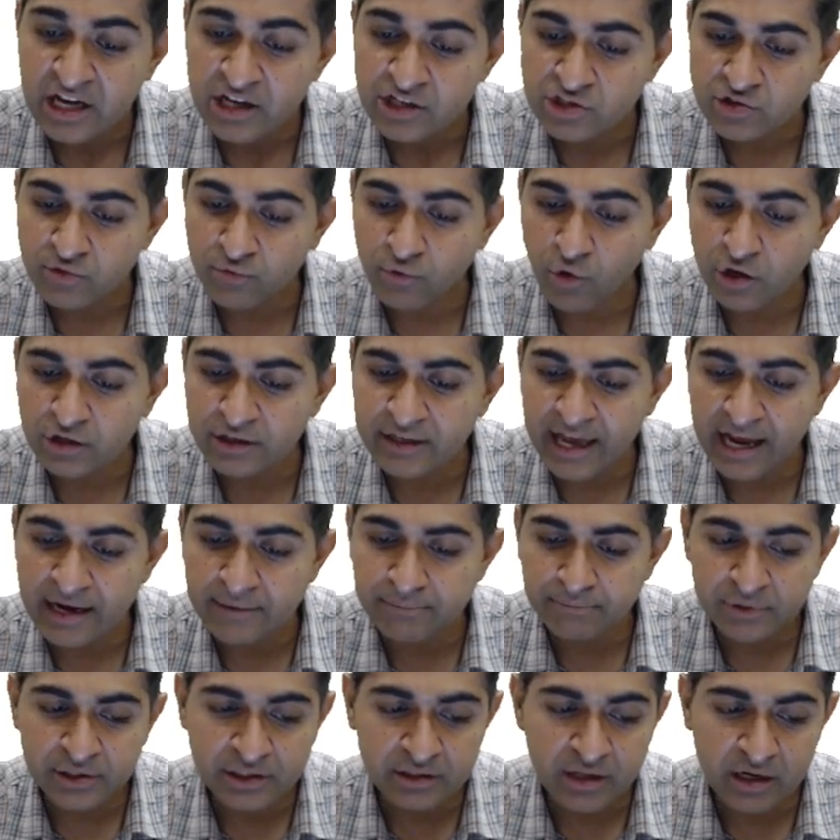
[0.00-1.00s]
So what
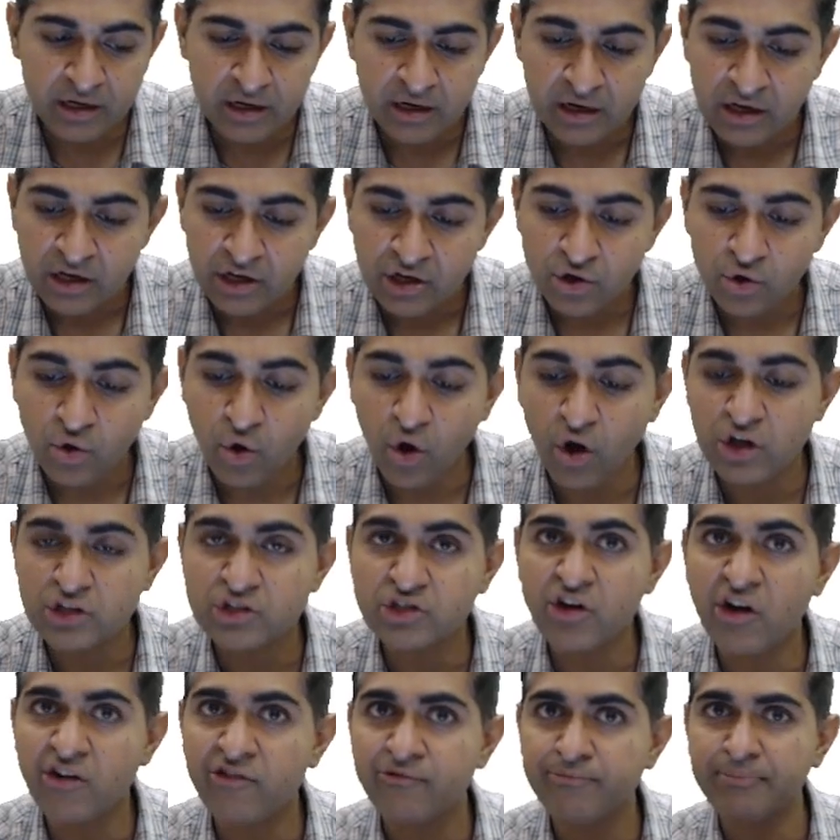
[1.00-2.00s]
can be the
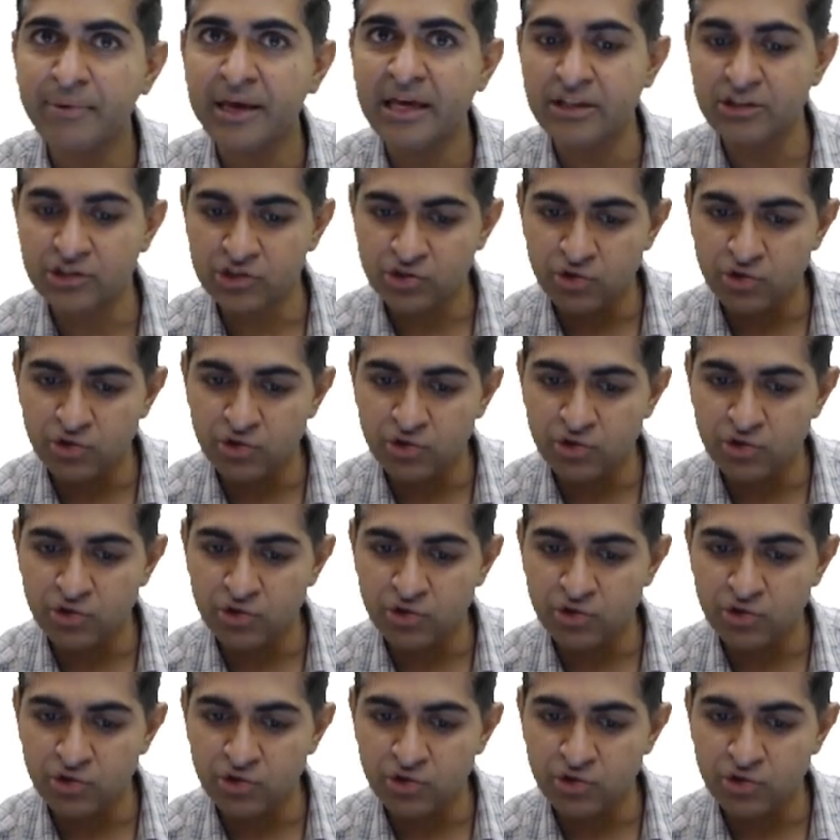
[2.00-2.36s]
cause of pain?